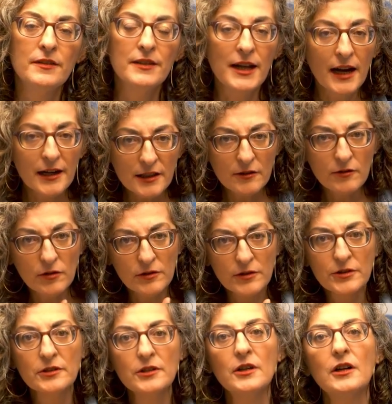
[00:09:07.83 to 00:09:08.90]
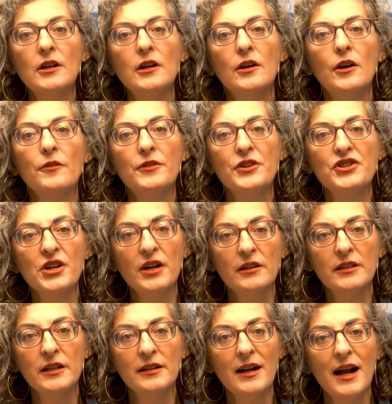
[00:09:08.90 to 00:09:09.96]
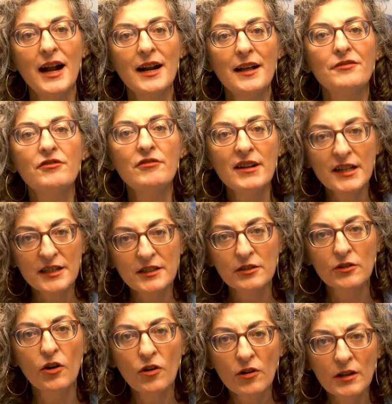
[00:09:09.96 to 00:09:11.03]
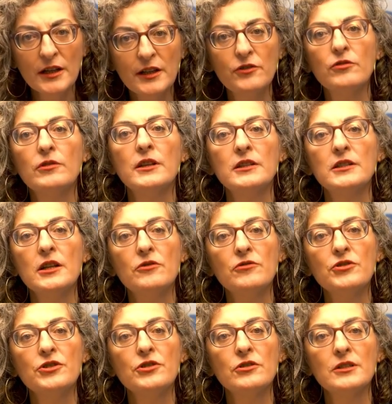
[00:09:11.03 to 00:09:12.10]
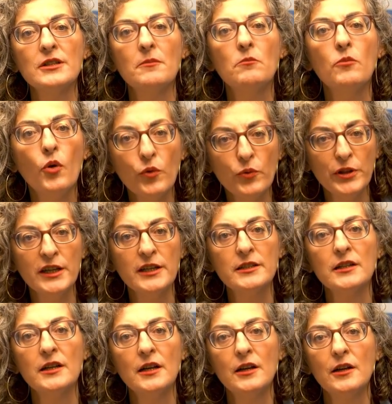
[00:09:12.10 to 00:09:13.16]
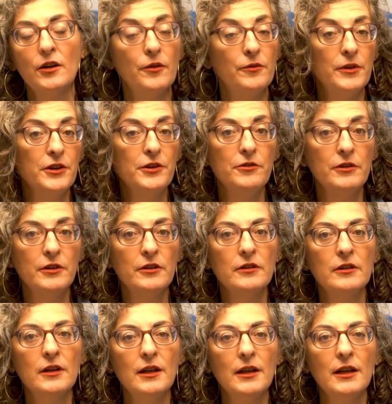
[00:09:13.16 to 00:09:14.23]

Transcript: The articles of the Charter are addressed only to the institutions and bodies of the Union